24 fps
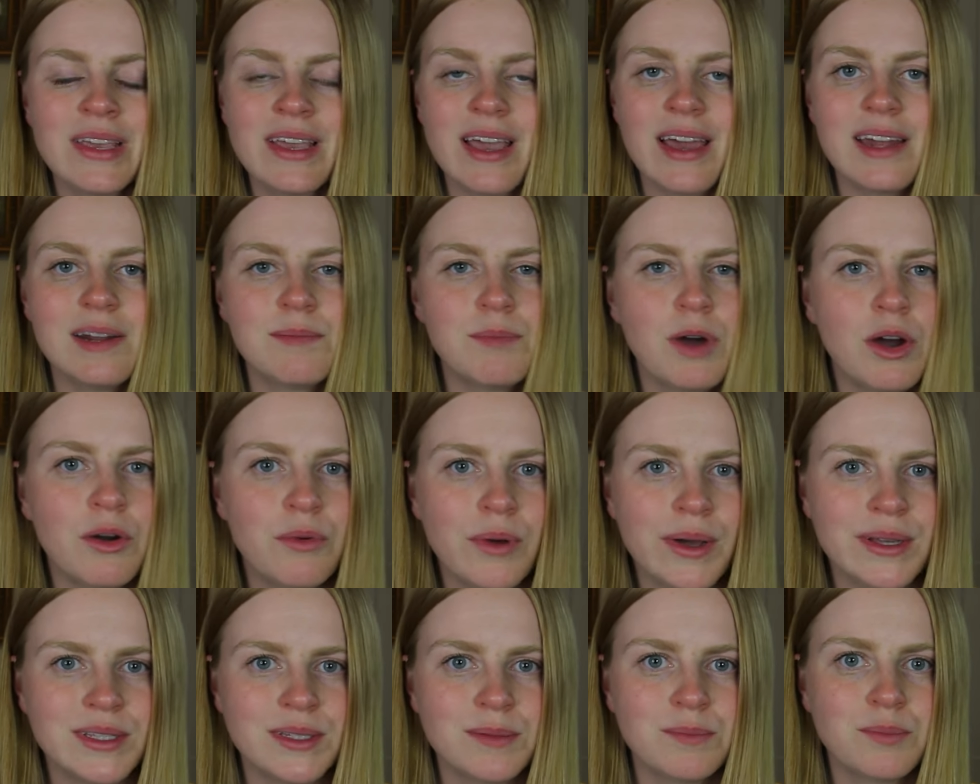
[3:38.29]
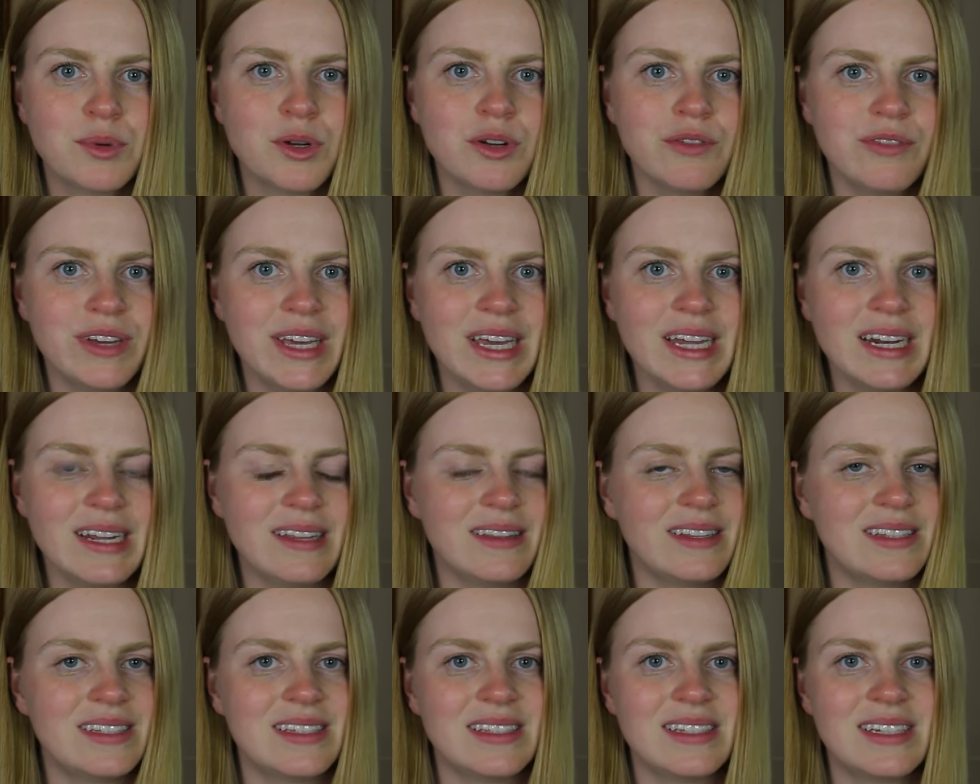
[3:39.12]
And I'm always improving it,
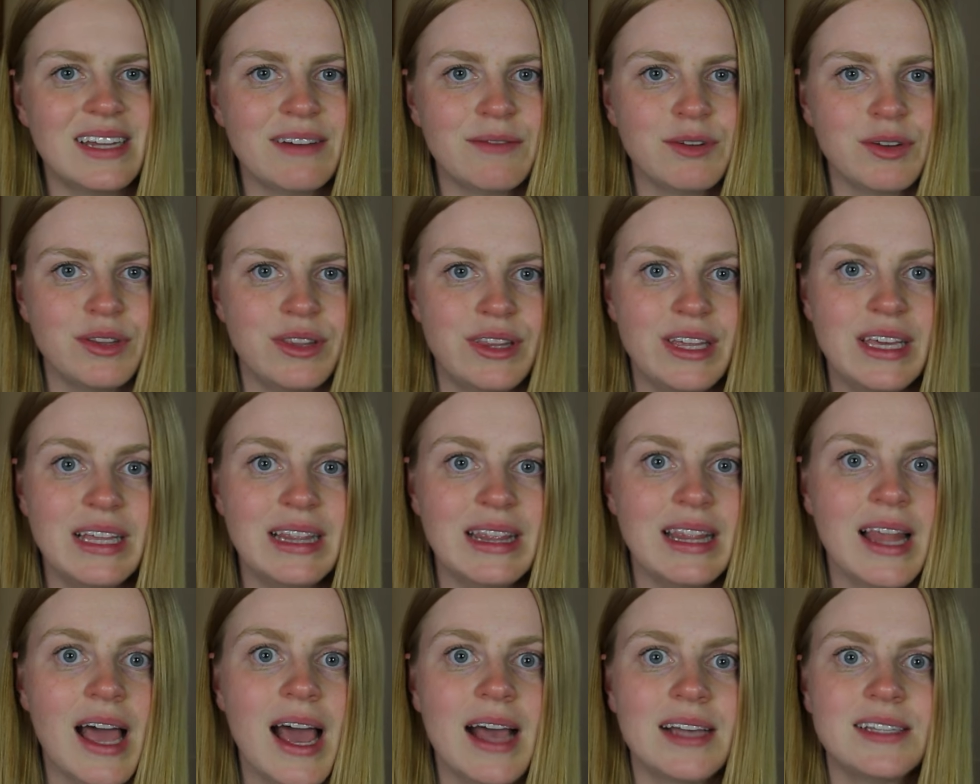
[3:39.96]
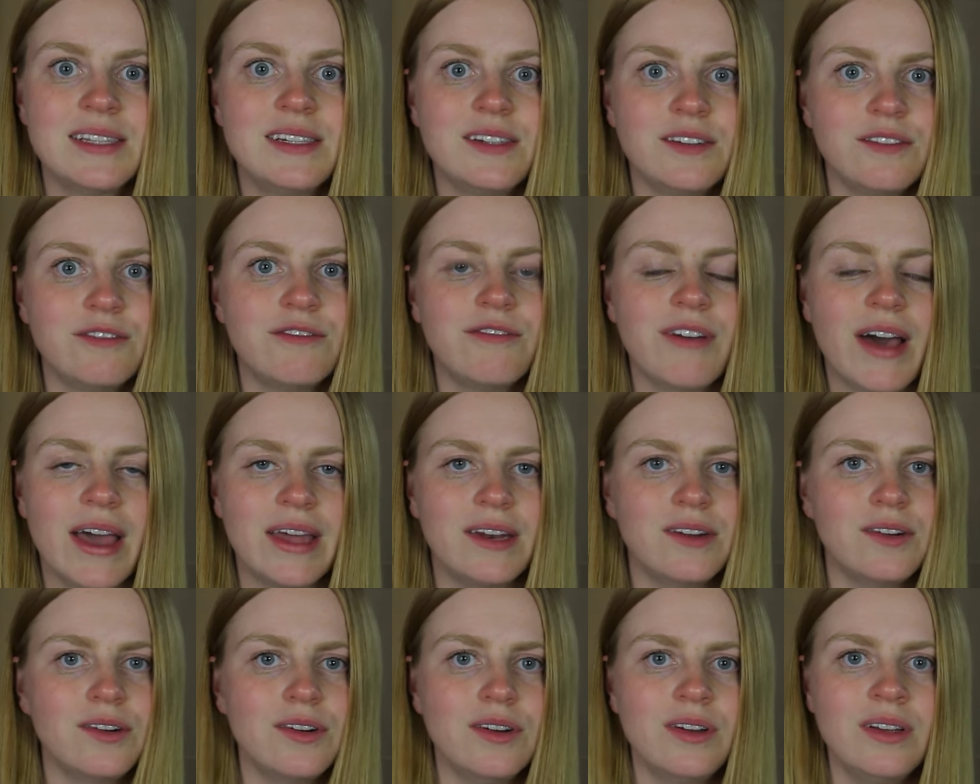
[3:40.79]
and this is never the last and
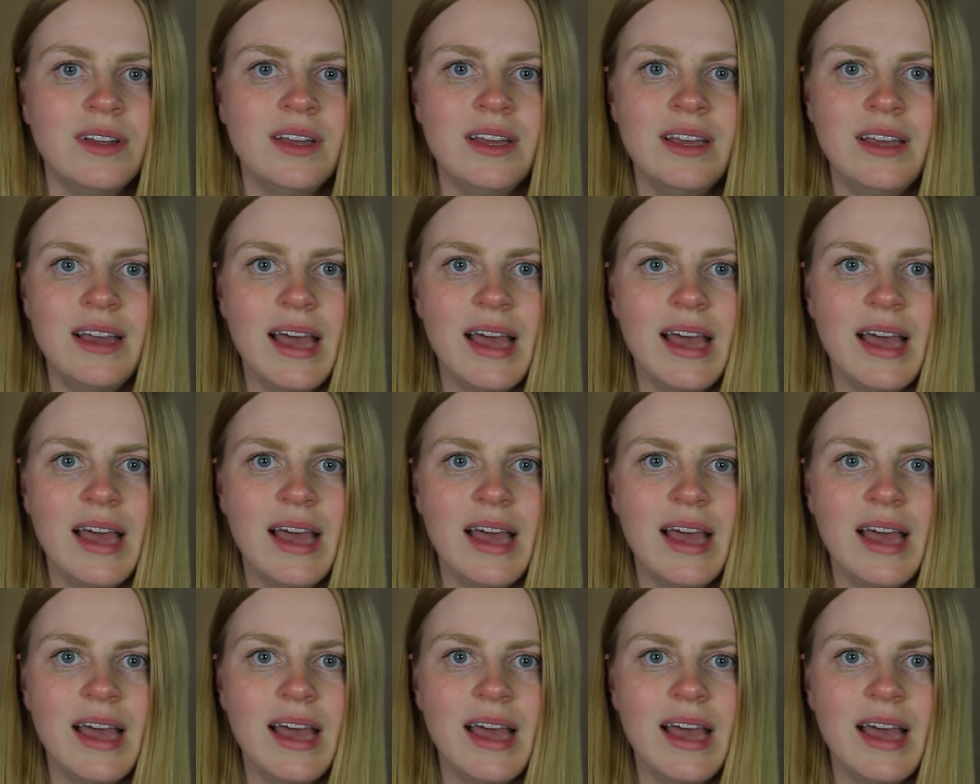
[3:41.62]
final